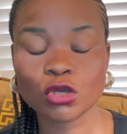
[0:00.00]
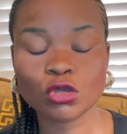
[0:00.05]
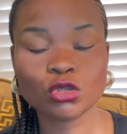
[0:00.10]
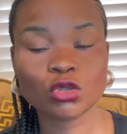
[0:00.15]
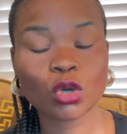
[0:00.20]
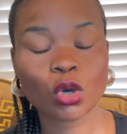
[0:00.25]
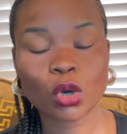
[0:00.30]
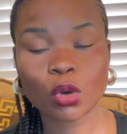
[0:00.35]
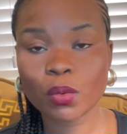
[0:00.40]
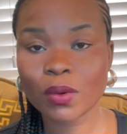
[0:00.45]

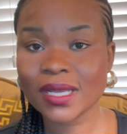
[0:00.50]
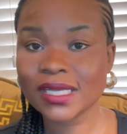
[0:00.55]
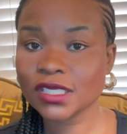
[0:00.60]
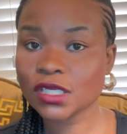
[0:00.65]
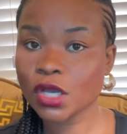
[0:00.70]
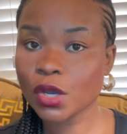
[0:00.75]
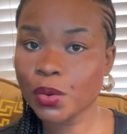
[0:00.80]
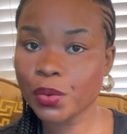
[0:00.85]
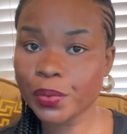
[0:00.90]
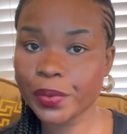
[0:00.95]
So always
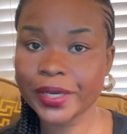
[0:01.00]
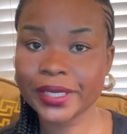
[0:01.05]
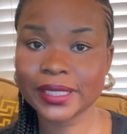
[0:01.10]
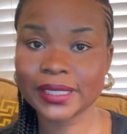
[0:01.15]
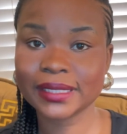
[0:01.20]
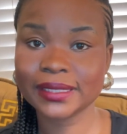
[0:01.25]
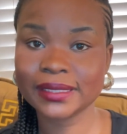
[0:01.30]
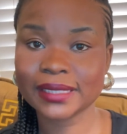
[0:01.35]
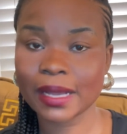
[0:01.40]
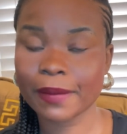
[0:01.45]
read
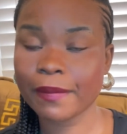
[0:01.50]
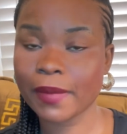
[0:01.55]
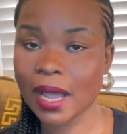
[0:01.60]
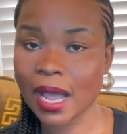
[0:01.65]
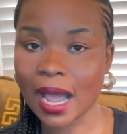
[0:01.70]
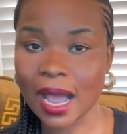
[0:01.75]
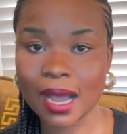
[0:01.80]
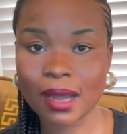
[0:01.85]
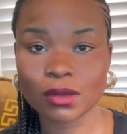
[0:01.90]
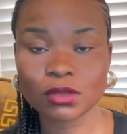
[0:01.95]
them
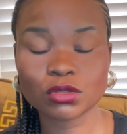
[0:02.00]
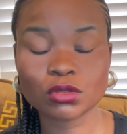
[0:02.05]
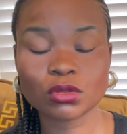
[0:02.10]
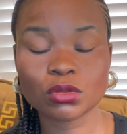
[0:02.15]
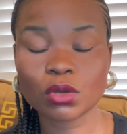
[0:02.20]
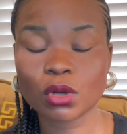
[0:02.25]
out.